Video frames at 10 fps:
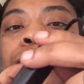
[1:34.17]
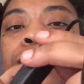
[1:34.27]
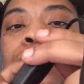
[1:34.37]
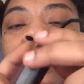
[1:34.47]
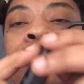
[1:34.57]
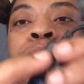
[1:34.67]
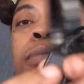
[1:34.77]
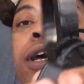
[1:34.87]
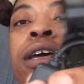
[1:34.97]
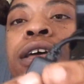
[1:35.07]
the
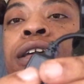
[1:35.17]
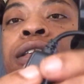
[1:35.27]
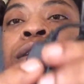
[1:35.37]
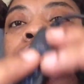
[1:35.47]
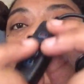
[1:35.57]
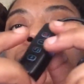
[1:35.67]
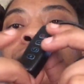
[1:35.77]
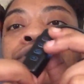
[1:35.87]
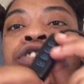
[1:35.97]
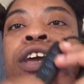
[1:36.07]
on button.
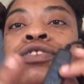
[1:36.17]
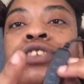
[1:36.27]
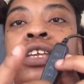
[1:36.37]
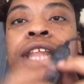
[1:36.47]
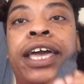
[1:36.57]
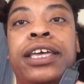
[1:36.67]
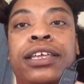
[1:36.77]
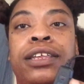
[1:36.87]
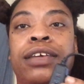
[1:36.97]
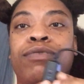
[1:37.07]
You can change the
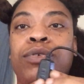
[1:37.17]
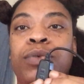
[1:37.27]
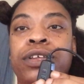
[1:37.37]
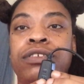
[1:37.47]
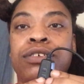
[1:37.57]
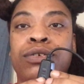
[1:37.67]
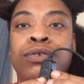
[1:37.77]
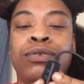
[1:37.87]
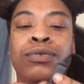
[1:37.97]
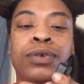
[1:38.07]
lighting if you want
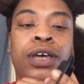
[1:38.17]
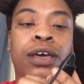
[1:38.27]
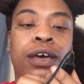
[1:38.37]
to.